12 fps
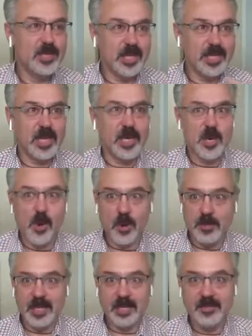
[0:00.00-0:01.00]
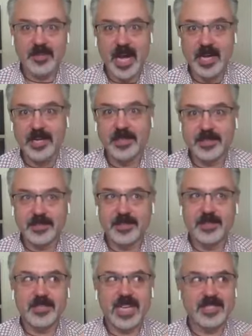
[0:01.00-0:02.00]
When you look at the enormity of that,
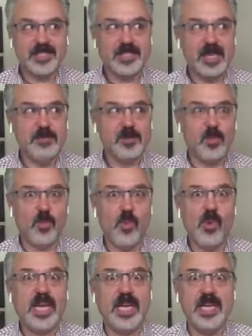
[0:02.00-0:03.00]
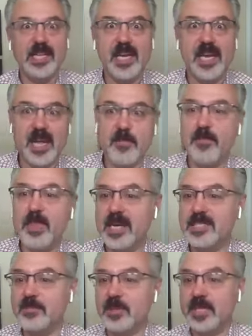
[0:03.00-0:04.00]
that seems wickedly
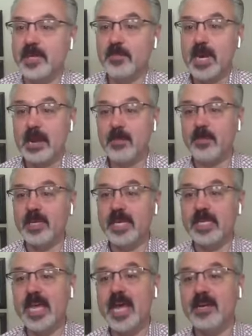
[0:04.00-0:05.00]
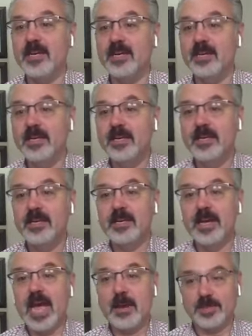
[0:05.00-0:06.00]
impossible and improbable, and yet,
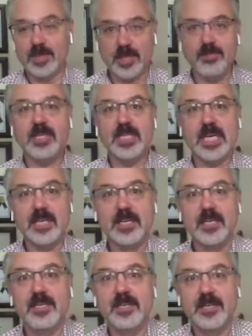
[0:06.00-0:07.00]
absolutely.